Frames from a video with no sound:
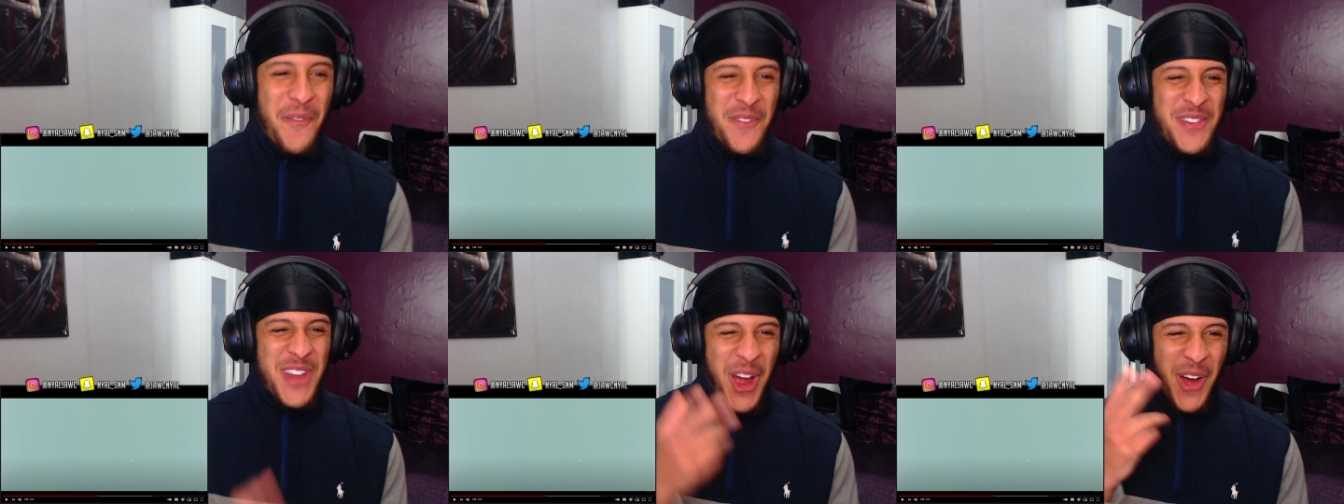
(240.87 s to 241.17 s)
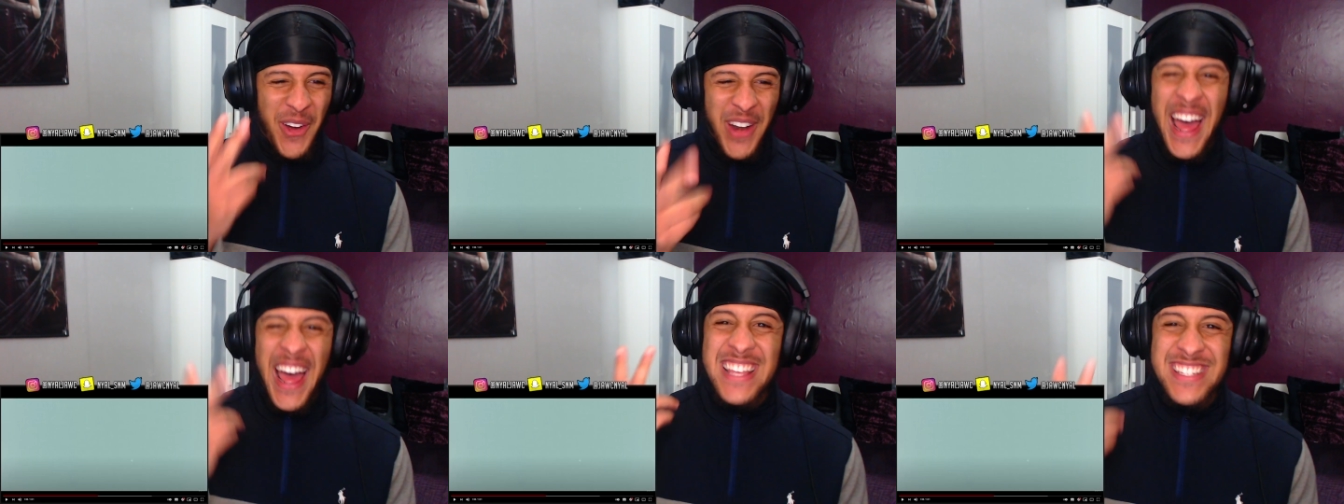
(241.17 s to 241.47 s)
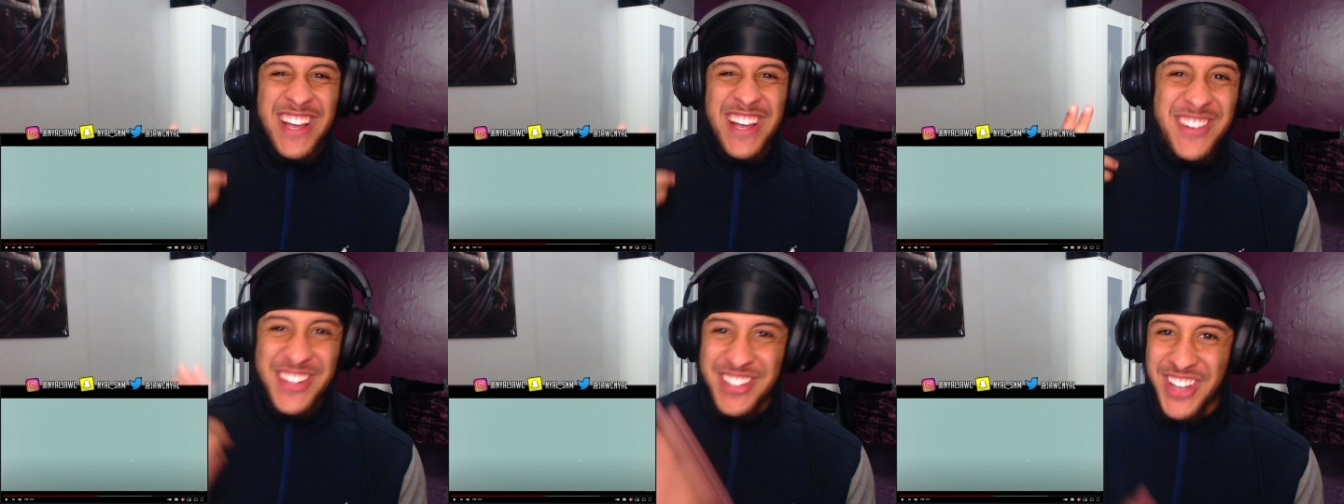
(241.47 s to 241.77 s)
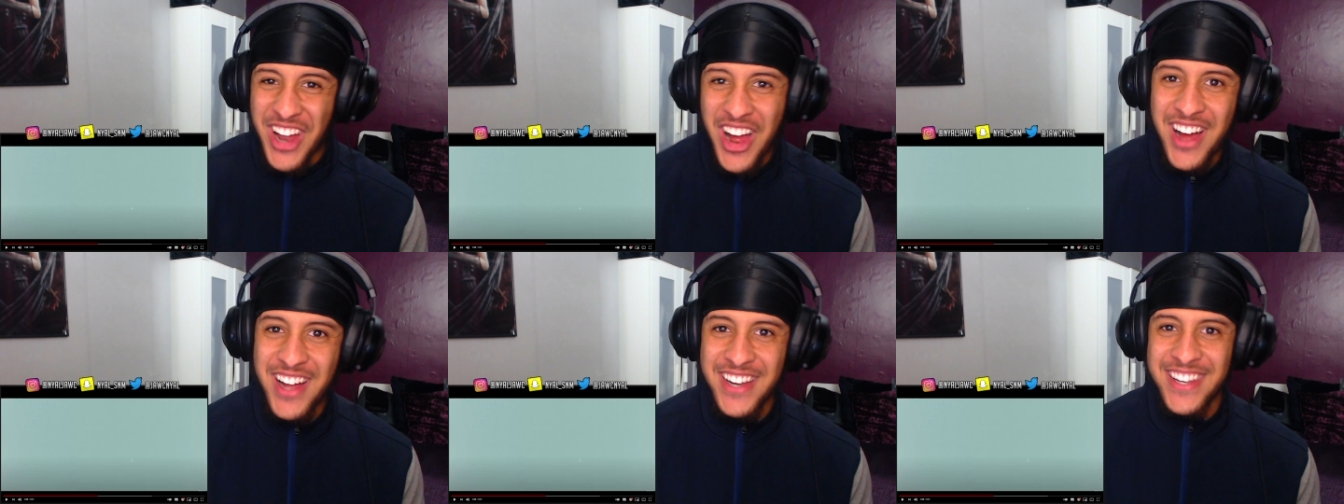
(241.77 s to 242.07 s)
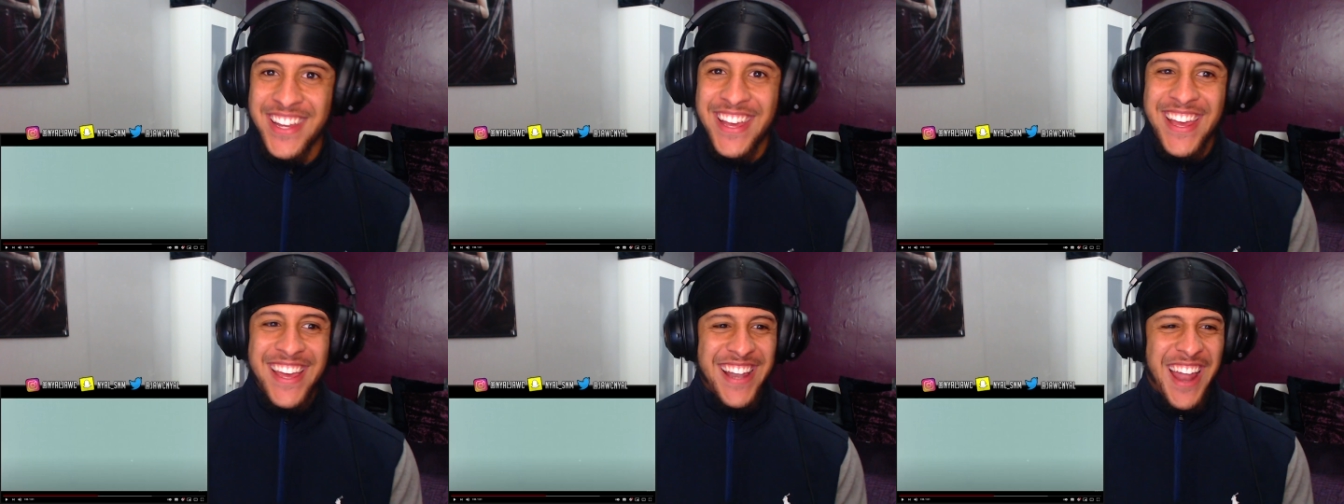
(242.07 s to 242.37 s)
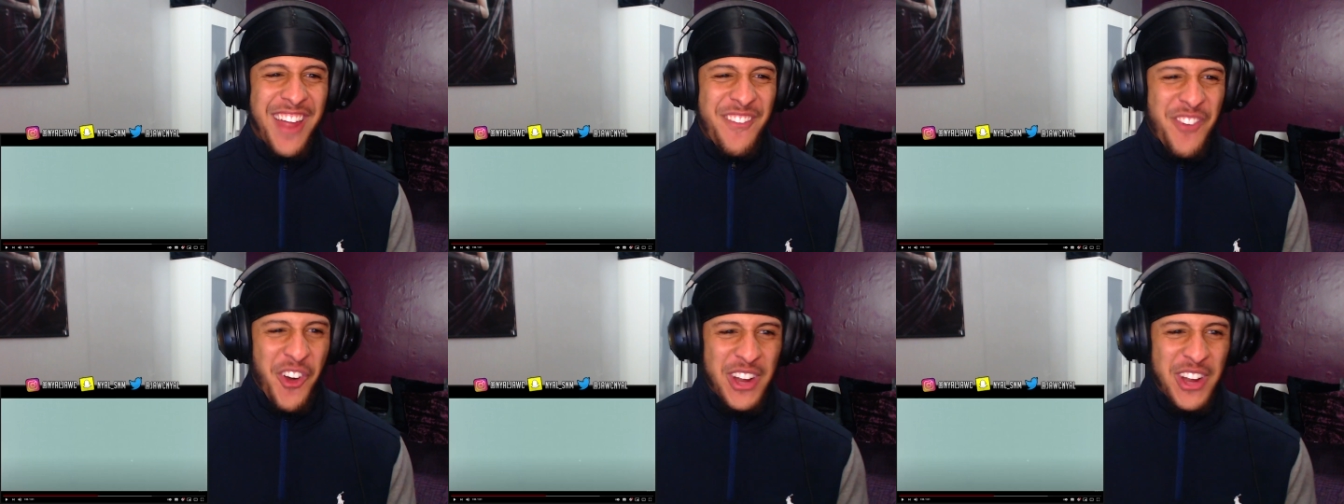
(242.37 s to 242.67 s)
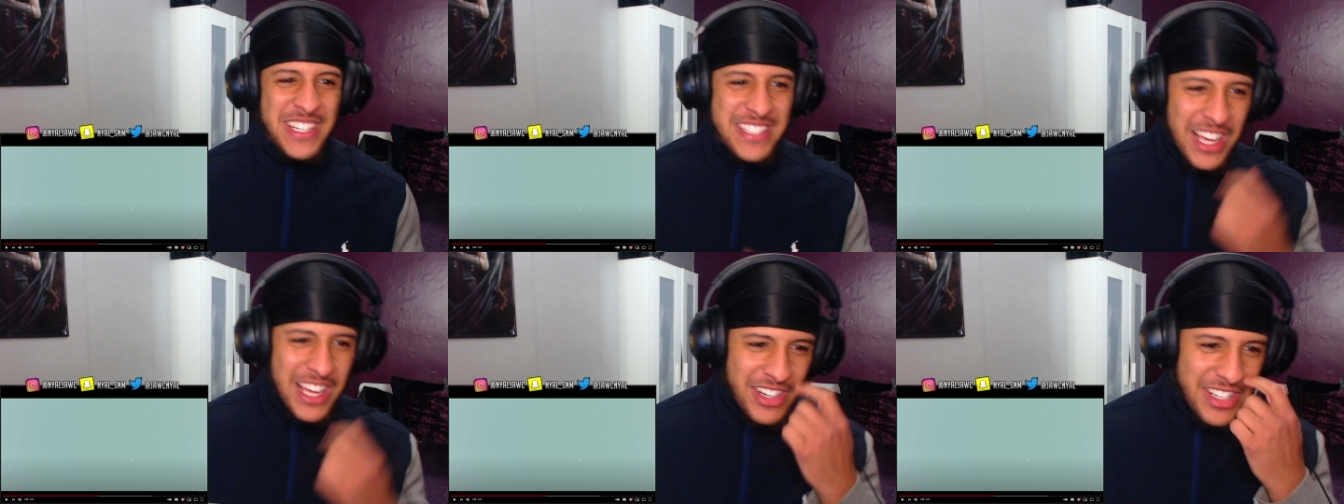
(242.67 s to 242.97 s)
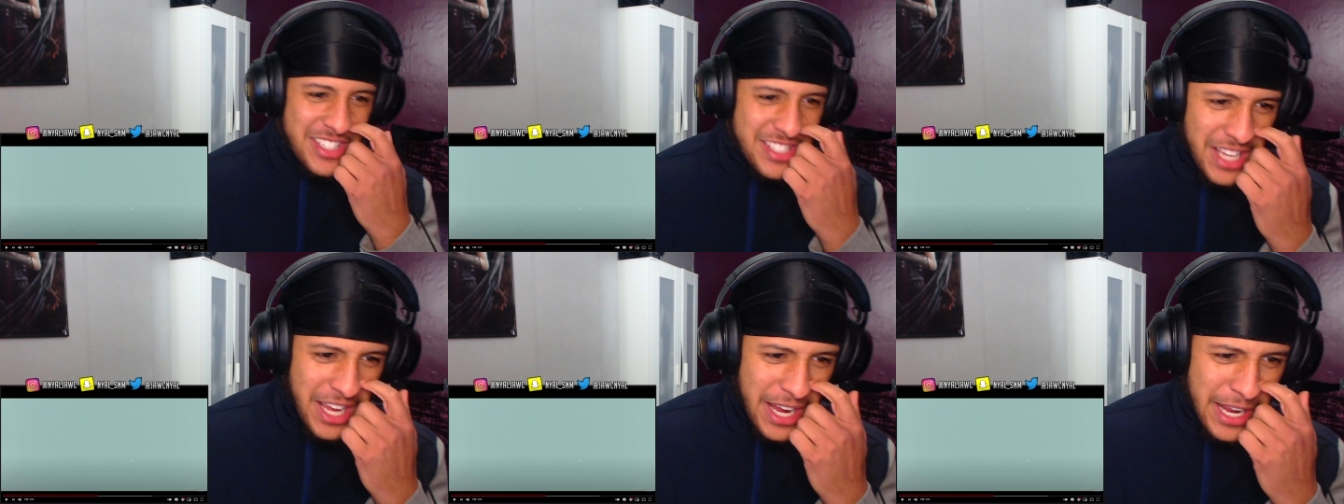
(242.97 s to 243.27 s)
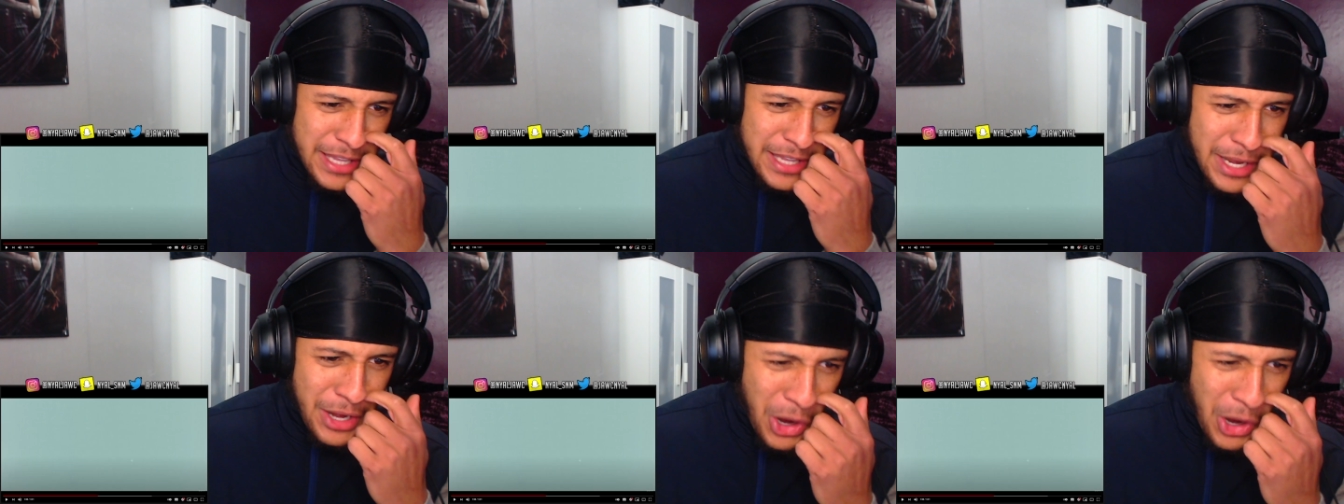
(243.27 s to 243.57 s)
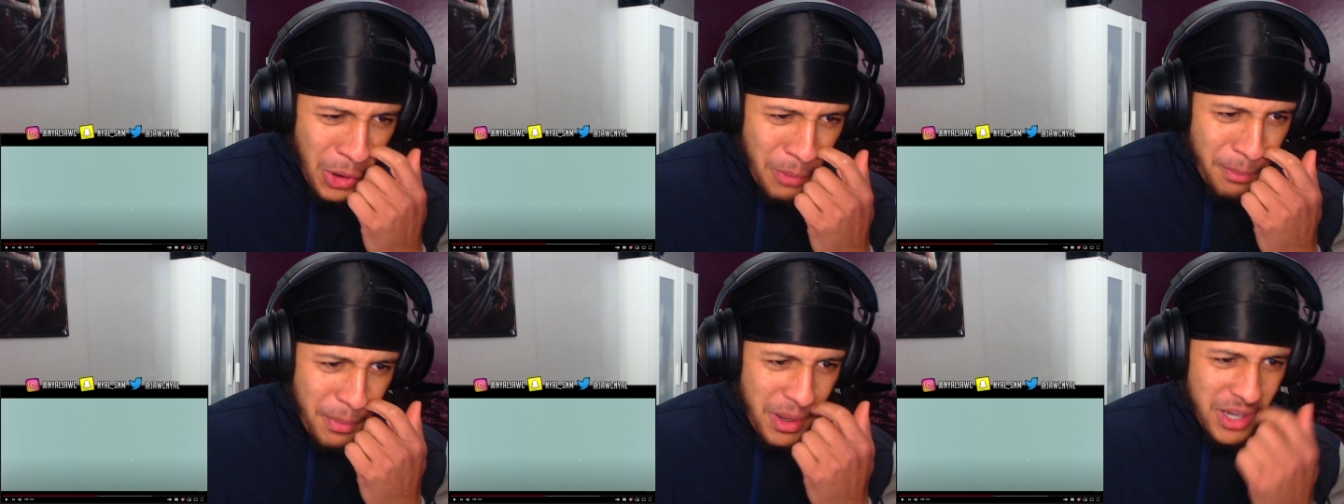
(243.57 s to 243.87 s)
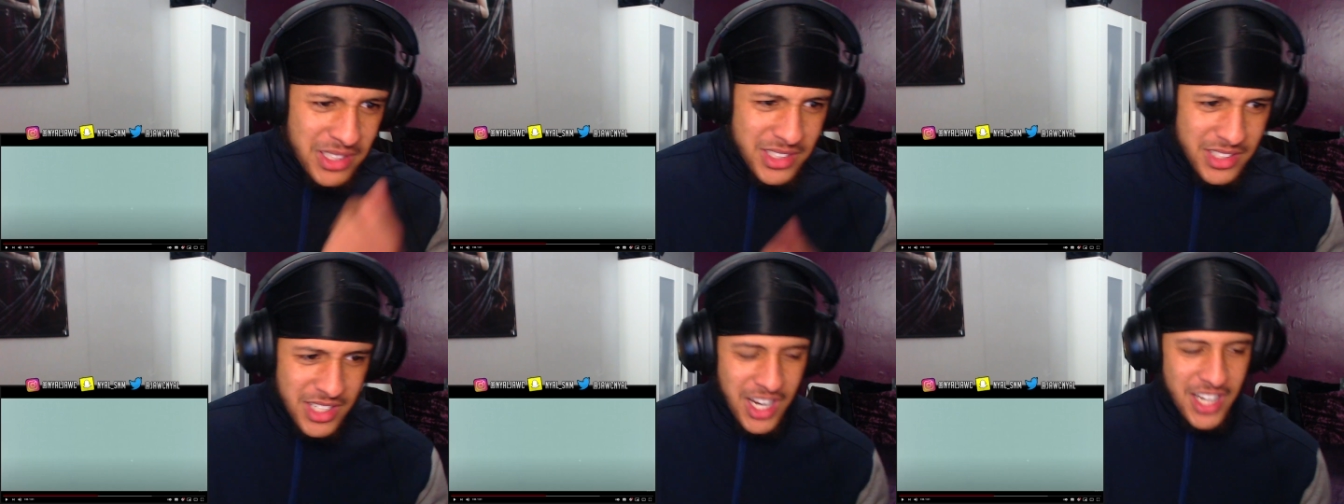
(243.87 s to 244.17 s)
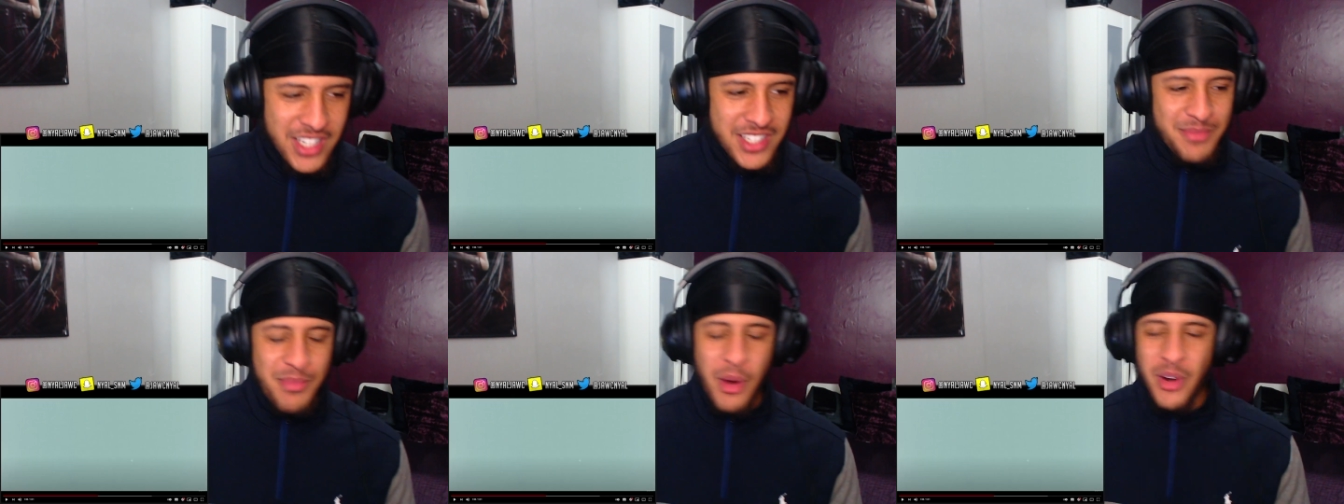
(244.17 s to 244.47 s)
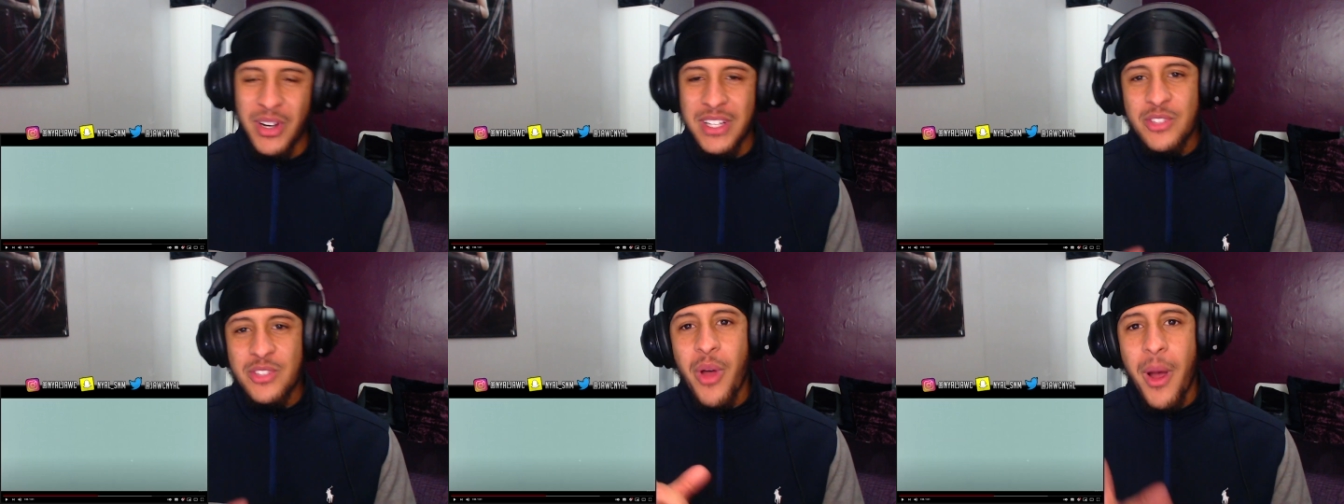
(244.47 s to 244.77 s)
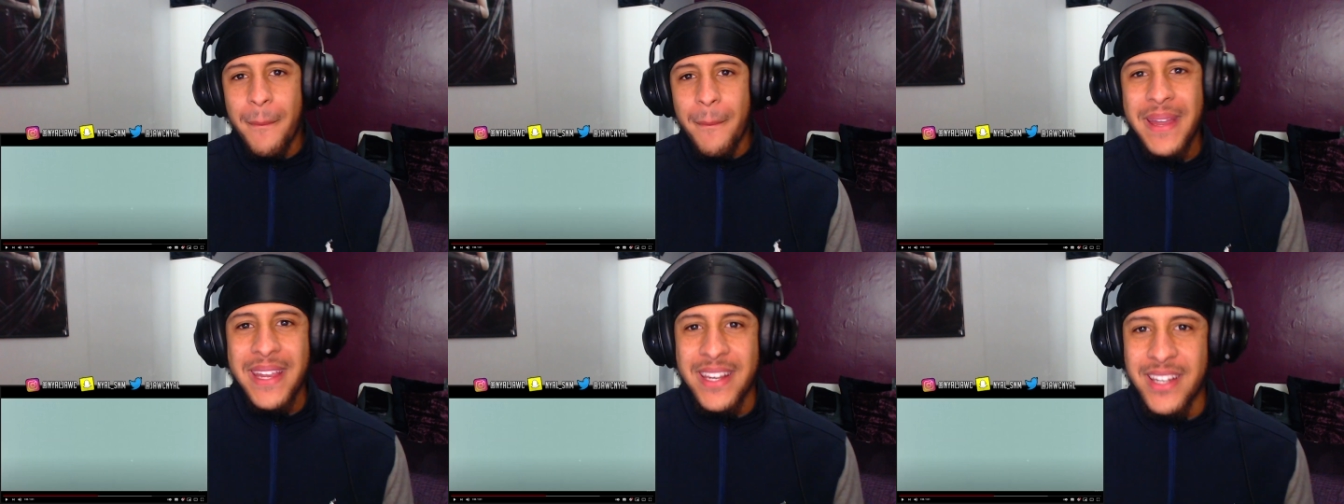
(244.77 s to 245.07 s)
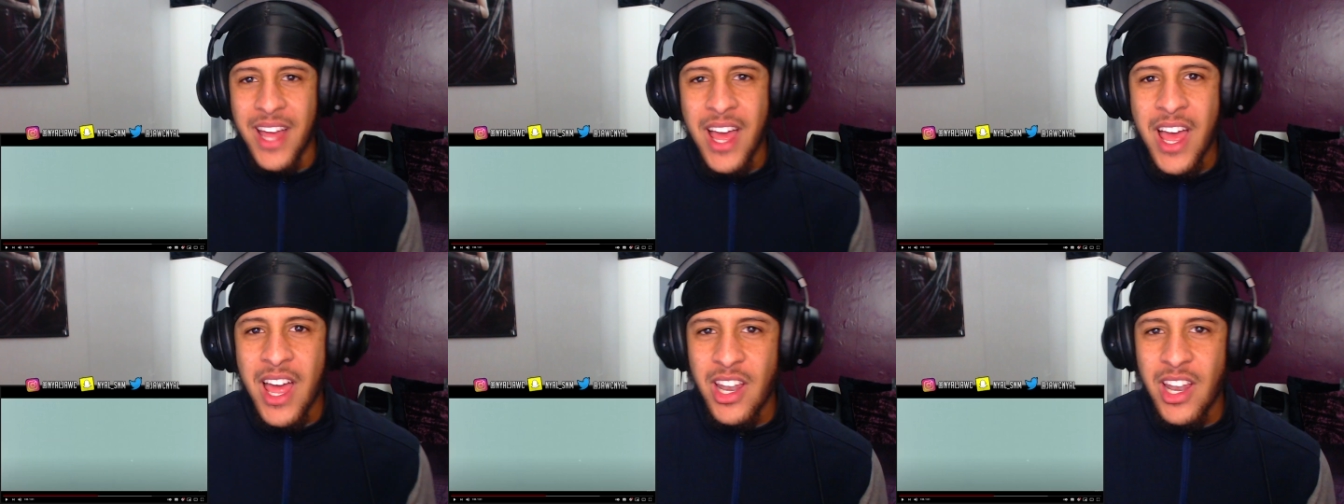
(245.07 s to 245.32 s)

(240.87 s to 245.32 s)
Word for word: Yo, that sounded hard. Like, bro, he sounded certain then. Oh, my gosh, bro. This is what I mean.